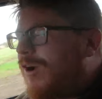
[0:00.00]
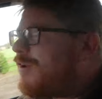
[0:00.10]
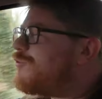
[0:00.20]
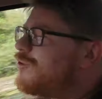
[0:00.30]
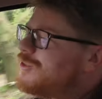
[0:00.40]

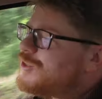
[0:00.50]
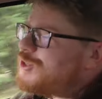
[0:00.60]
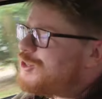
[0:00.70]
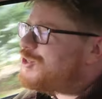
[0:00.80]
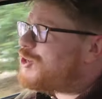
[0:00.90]

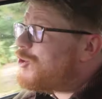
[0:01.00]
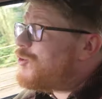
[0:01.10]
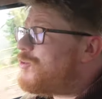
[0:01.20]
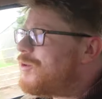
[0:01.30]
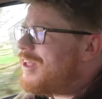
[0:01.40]
reference
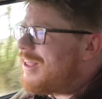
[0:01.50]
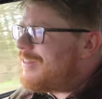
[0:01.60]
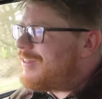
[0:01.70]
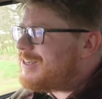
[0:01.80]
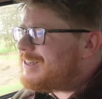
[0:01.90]
to
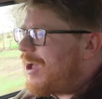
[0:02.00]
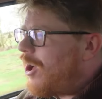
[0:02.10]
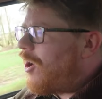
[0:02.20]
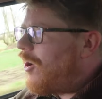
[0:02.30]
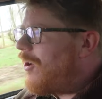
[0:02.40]
this
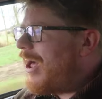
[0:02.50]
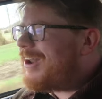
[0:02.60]
car,